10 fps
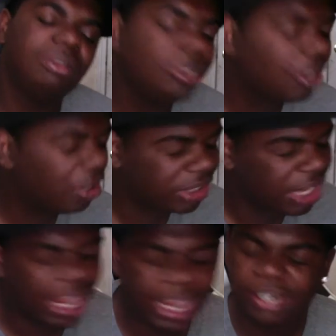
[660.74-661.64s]
We always
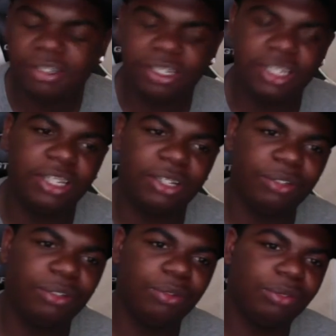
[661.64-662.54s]
got haters in here, you
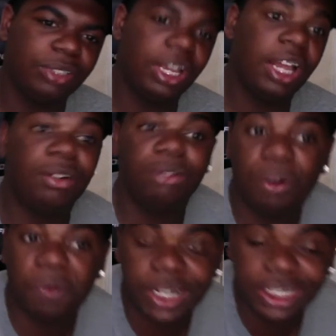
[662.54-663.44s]
know what I'm saying? I don't know
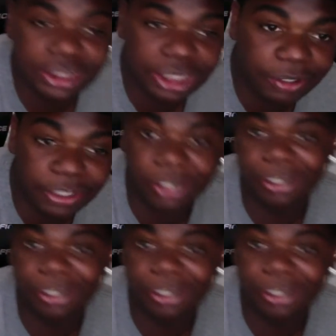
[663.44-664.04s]
why they're still here.